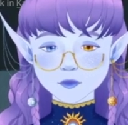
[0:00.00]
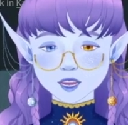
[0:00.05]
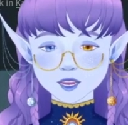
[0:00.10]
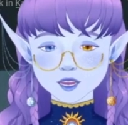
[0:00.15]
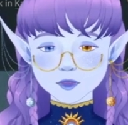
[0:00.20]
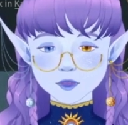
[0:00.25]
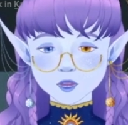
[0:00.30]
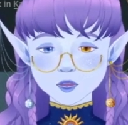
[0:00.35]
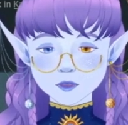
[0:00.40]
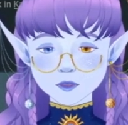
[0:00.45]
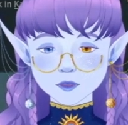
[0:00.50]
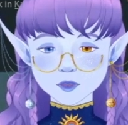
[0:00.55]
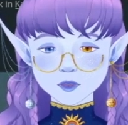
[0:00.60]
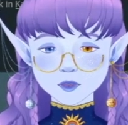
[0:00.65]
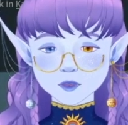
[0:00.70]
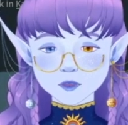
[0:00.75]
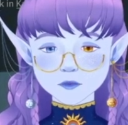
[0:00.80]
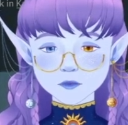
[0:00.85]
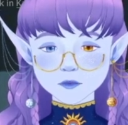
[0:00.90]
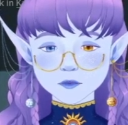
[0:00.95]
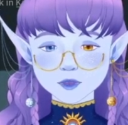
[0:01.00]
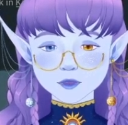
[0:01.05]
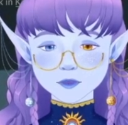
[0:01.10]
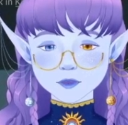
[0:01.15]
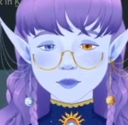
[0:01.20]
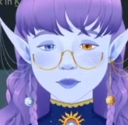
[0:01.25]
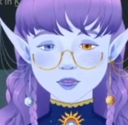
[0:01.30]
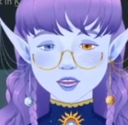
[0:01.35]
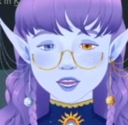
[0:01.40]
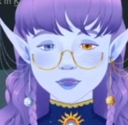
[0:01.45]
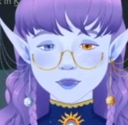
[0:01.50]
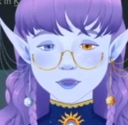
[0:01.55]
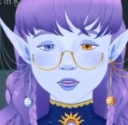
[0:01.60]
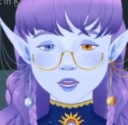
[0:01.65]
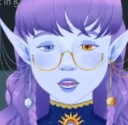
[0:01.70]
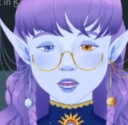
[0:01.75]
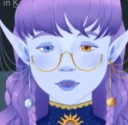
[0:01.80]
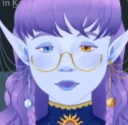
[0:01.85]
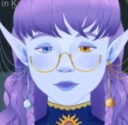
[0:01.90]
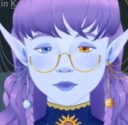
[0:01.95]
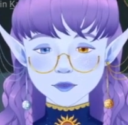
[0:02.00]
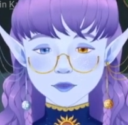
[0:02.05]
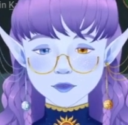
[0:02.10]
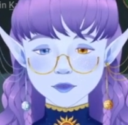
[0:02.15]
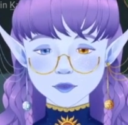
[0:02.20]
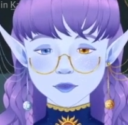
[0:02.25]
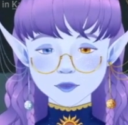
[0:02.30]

daughter and your brother as hostages.